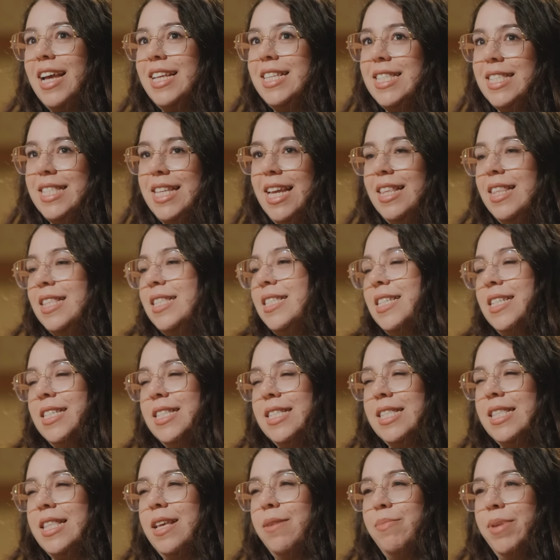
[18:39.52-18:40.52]
I said
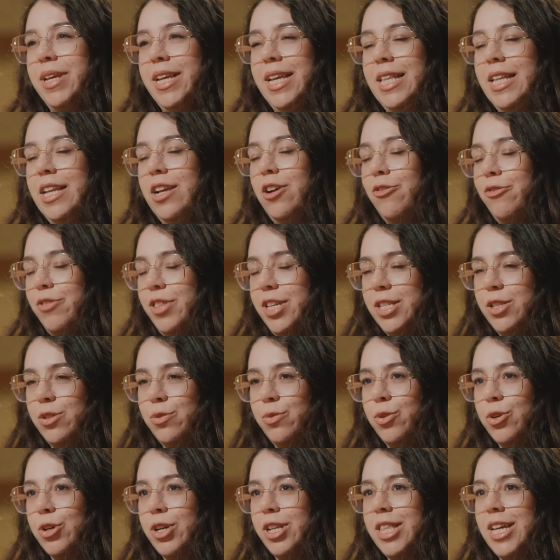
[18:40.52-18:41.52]
since the beginning of
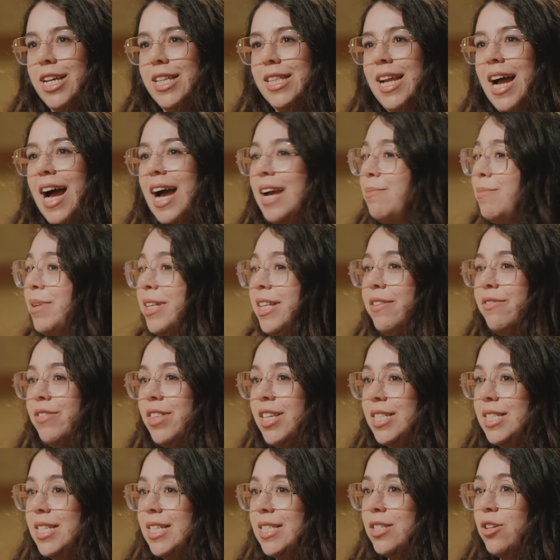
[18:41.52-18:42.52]
this war that I believe
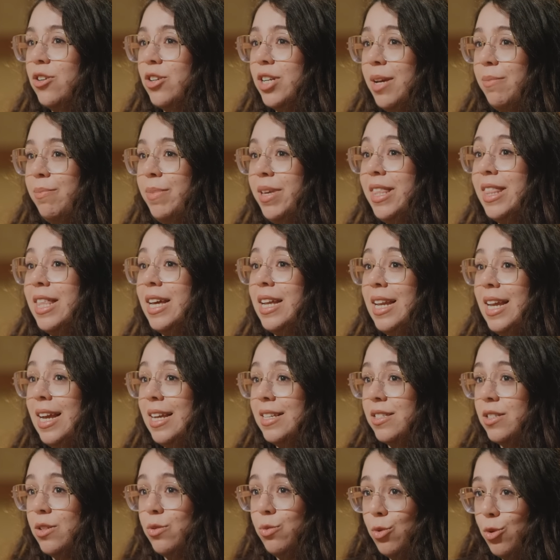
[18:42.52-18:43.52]
this is going to be the
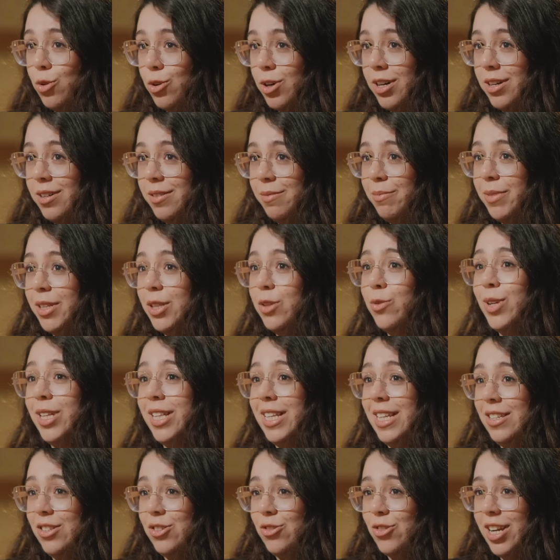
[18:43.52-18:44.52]
last war
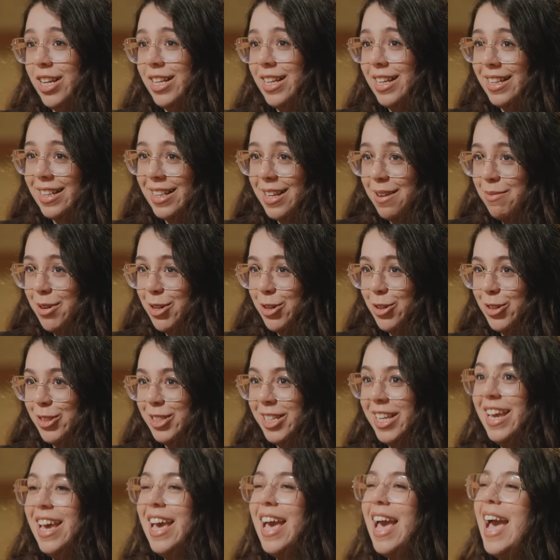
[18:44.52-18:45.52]
between Israel and
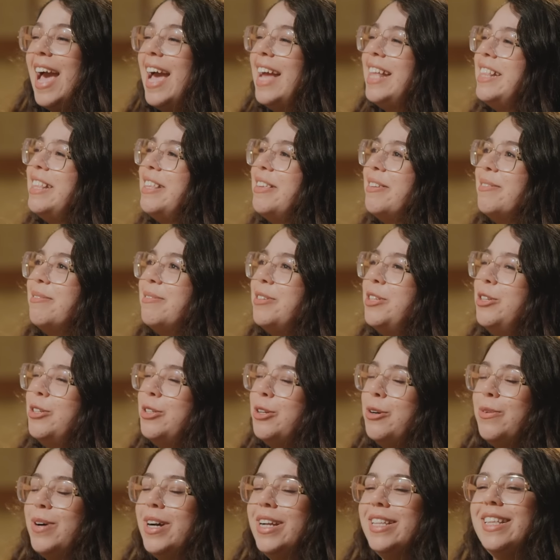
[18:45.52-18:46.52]
Lebanon. And you
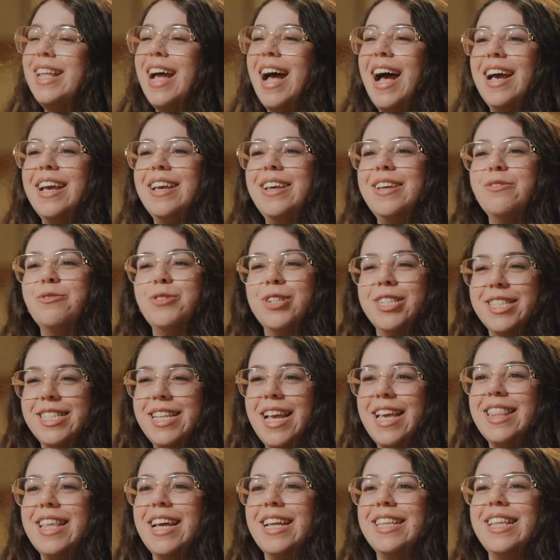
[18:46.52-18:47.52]
know what? I will
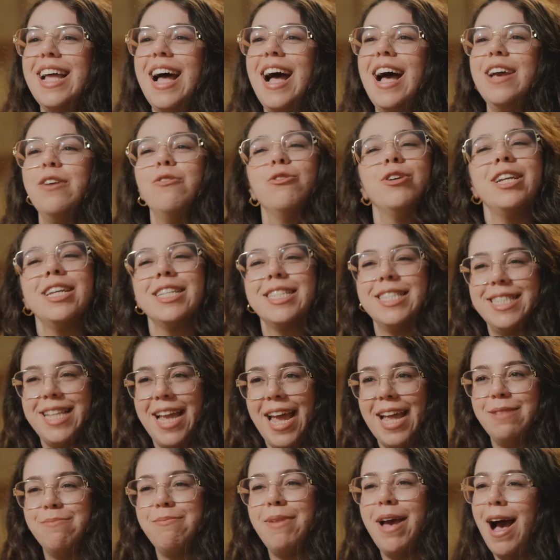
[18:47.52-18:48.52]
say that I want to
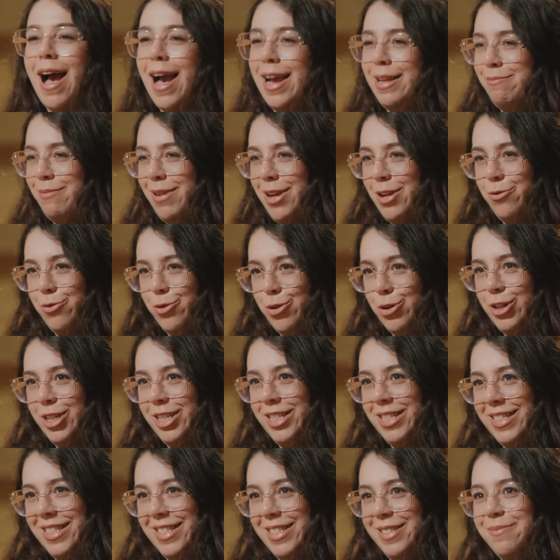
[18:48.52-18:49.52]
stand behind my
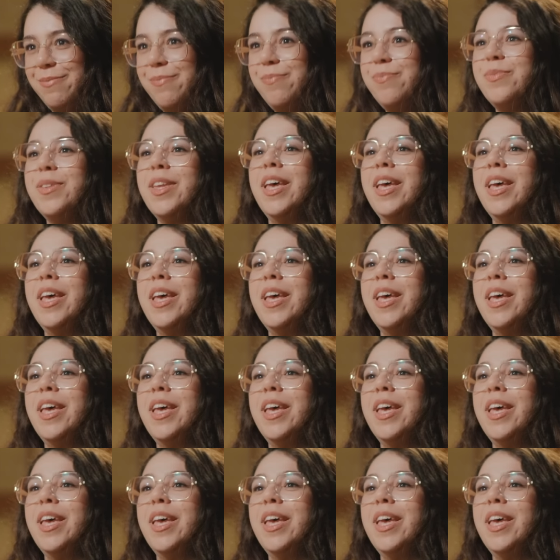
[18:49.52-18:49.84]
words.